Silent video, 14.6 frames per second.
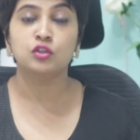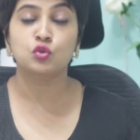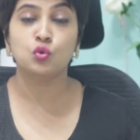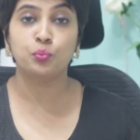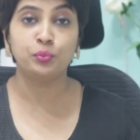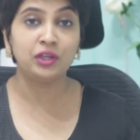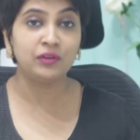
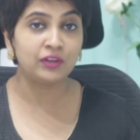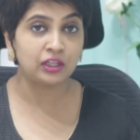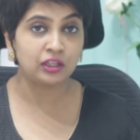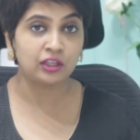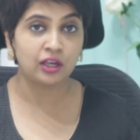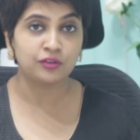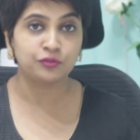So be
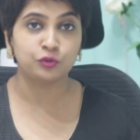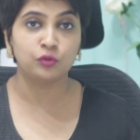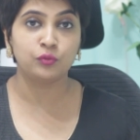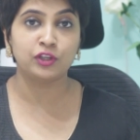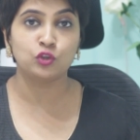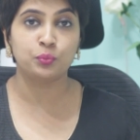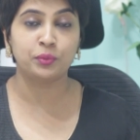very
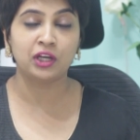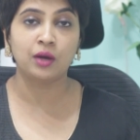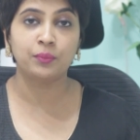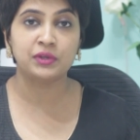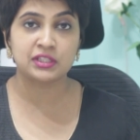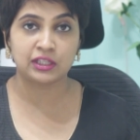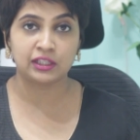careful when you pick
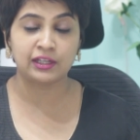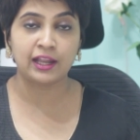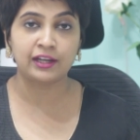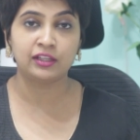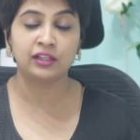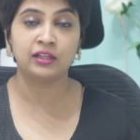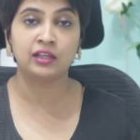up a skin
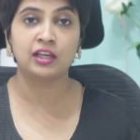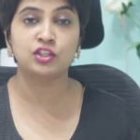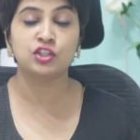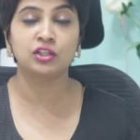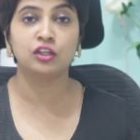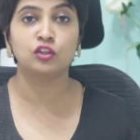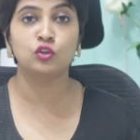lightening
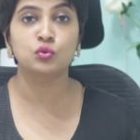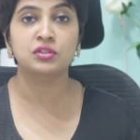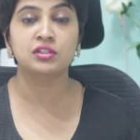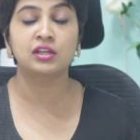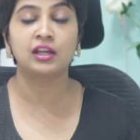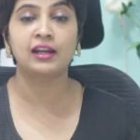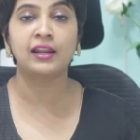agent and you
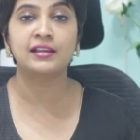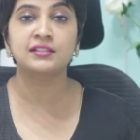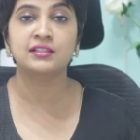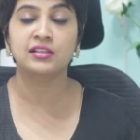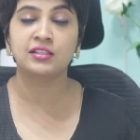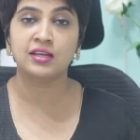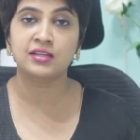
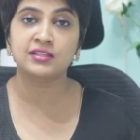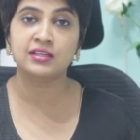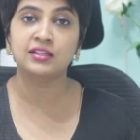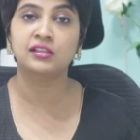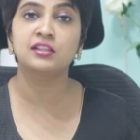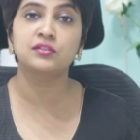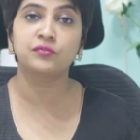realize that there is
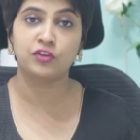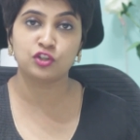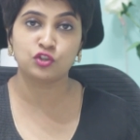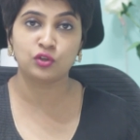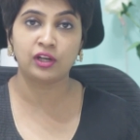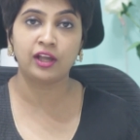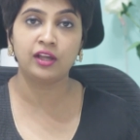increased
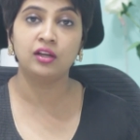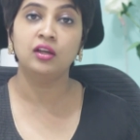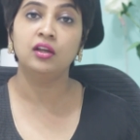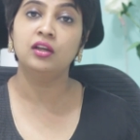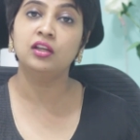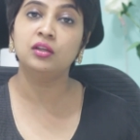facial hair.